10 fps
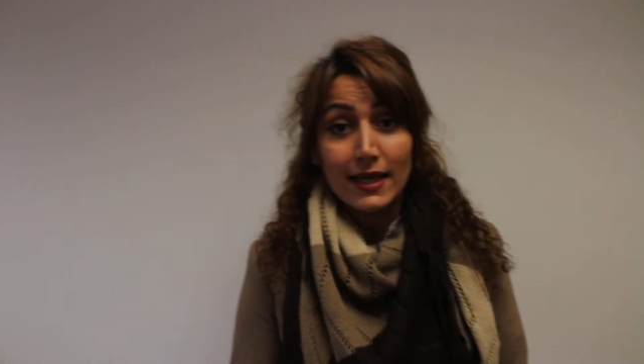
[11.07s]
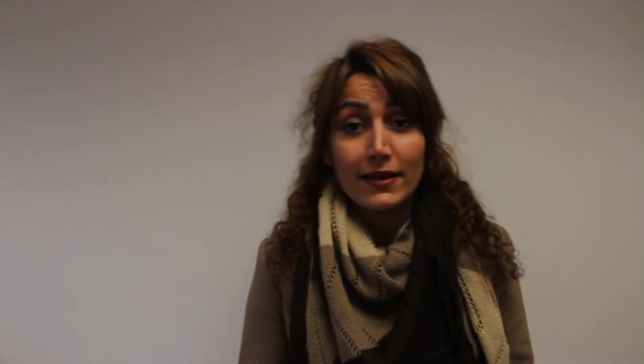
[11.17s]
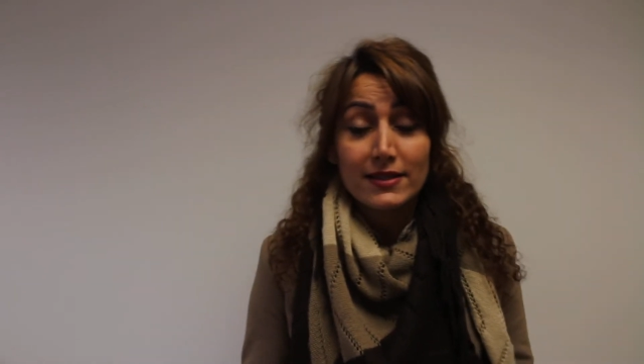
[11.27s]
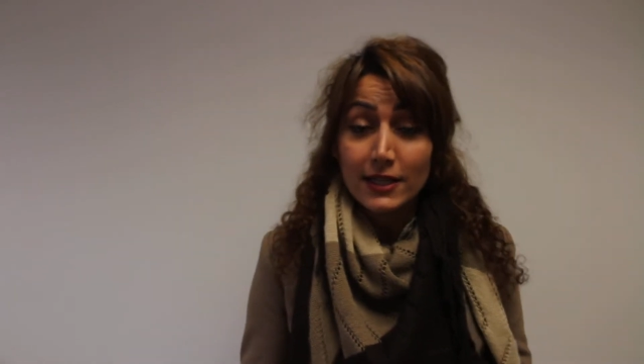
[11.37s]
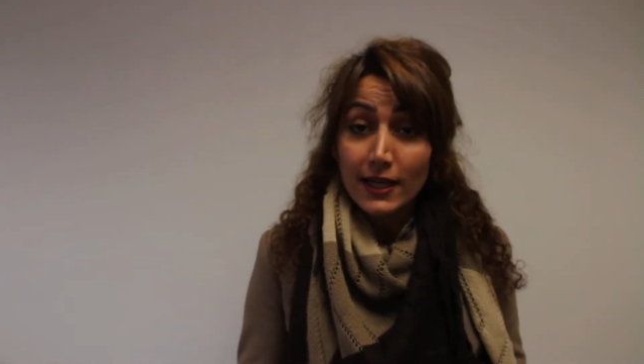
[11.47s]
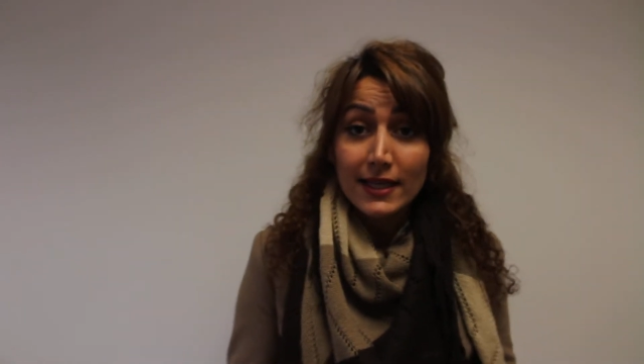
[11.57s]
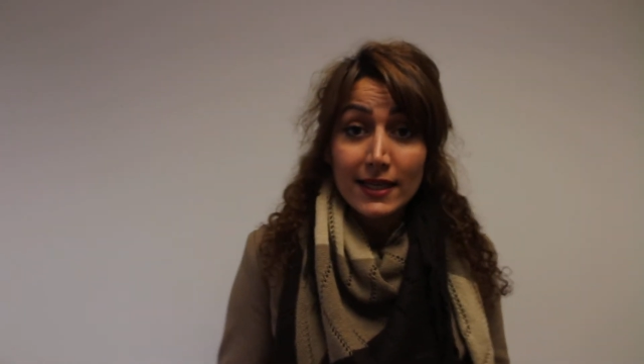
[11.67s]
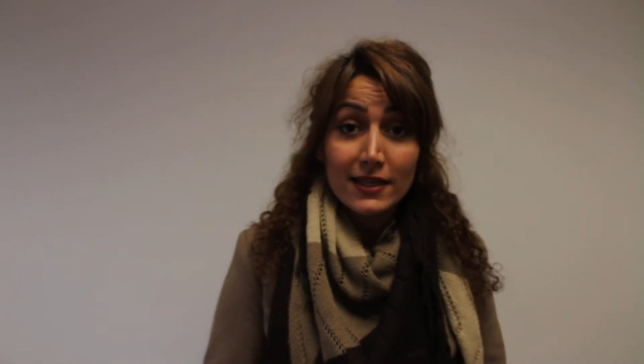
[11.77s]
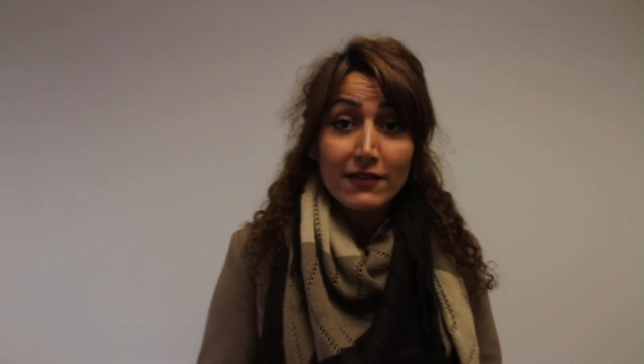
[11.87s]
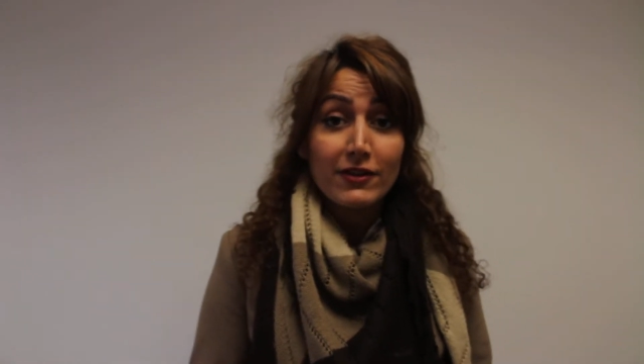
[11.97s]
studying
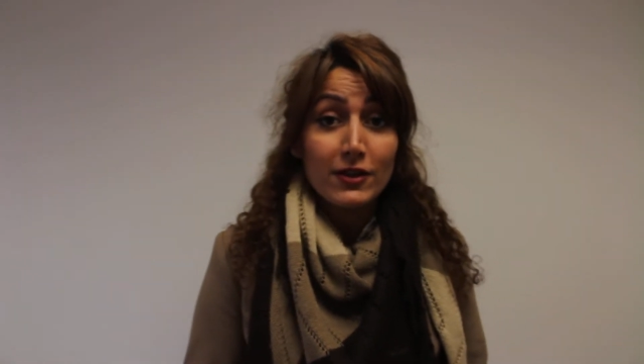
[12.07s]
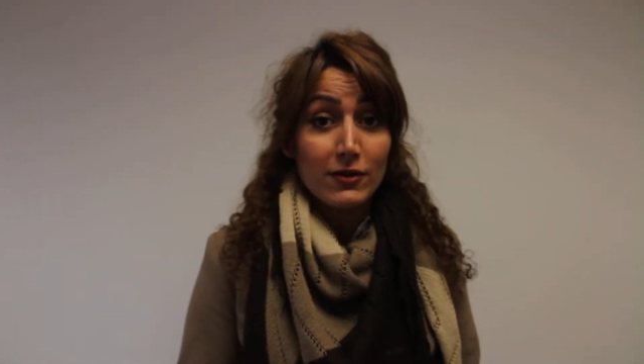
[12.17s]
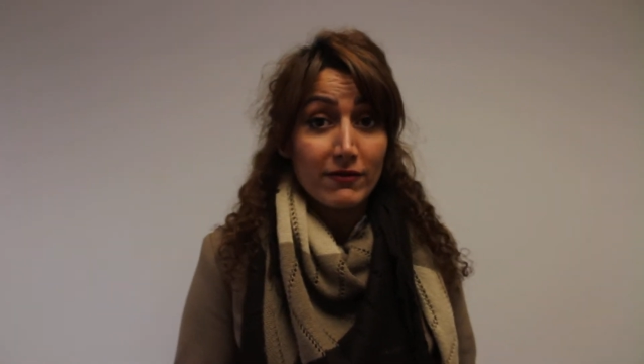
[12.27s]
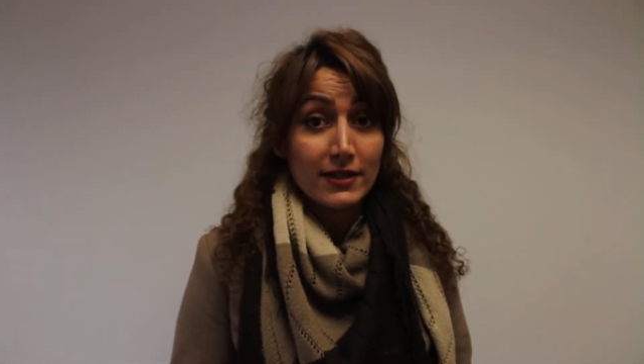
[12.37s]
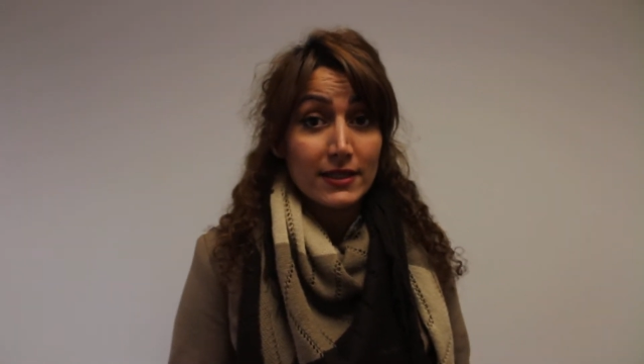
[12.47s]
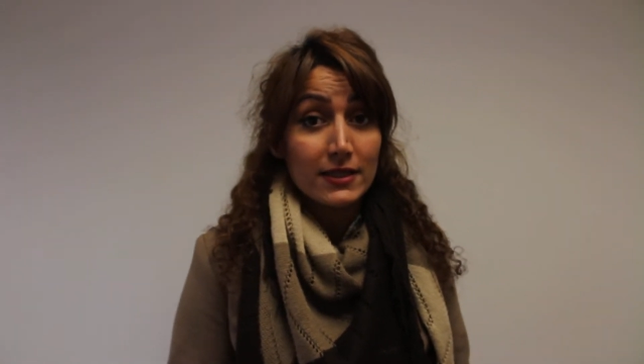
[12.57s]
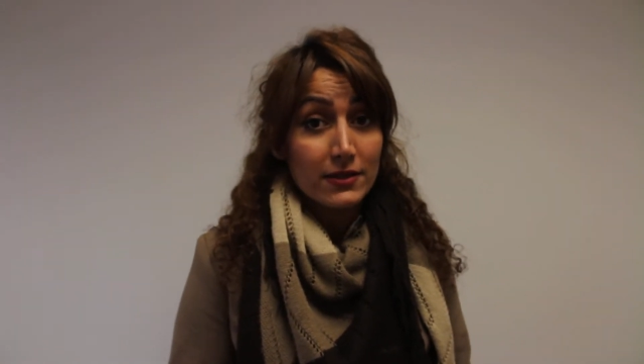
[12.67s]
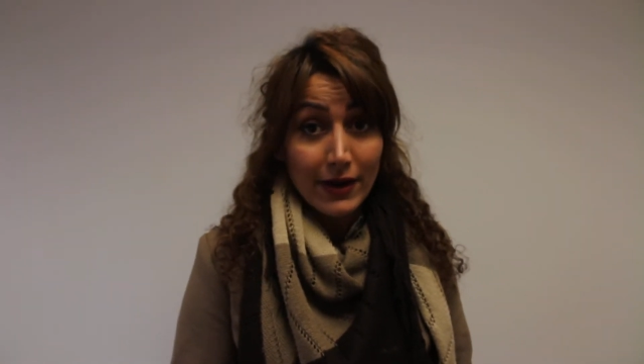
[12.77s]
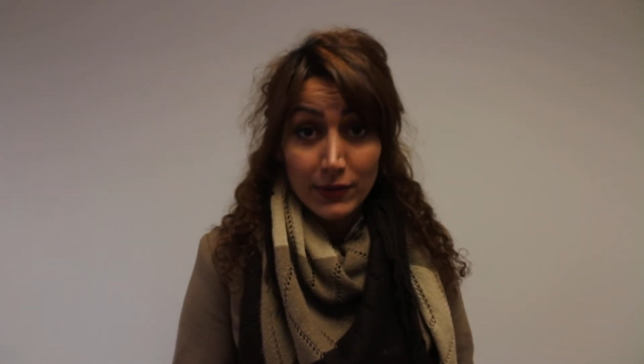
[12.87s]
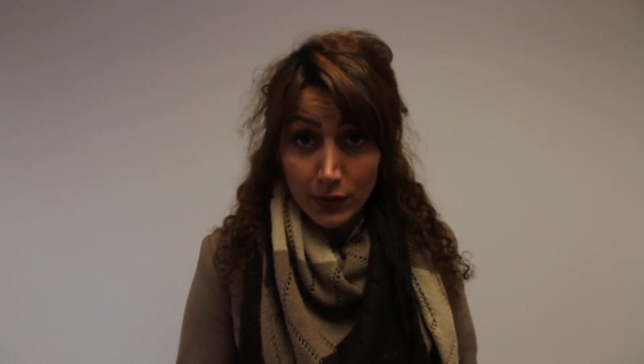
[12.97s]
in different universities
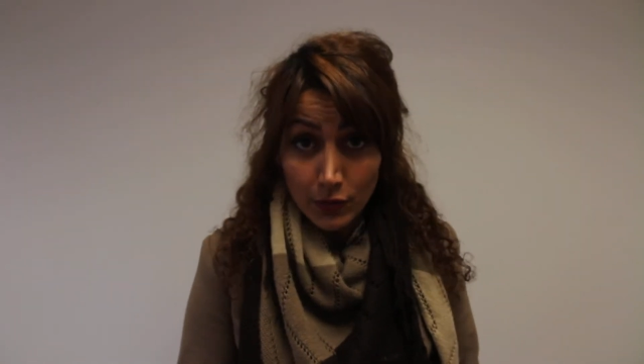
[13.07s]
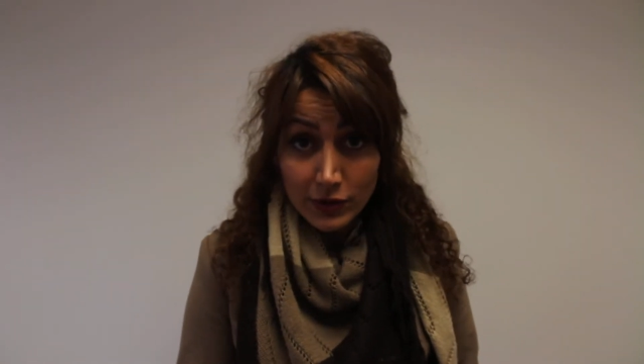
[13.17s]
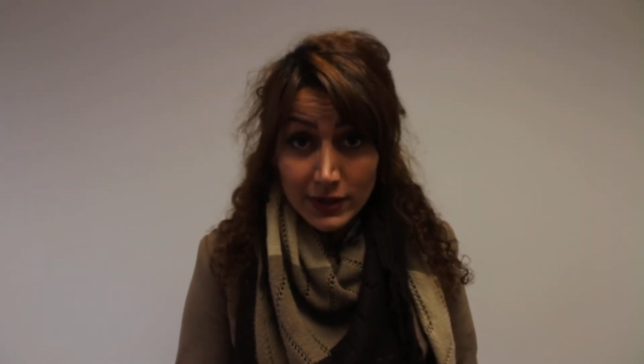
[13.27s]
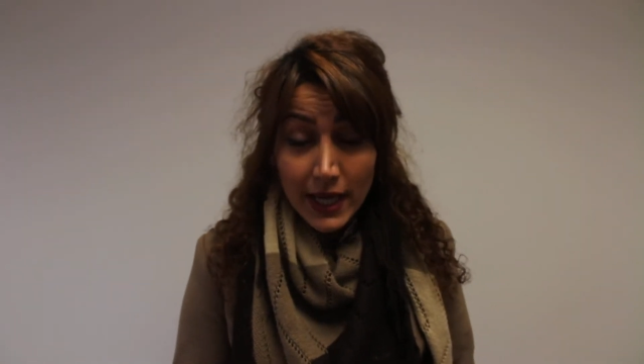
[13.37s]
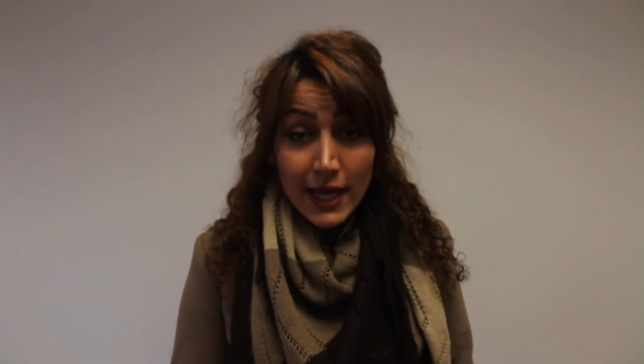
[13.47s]
around the world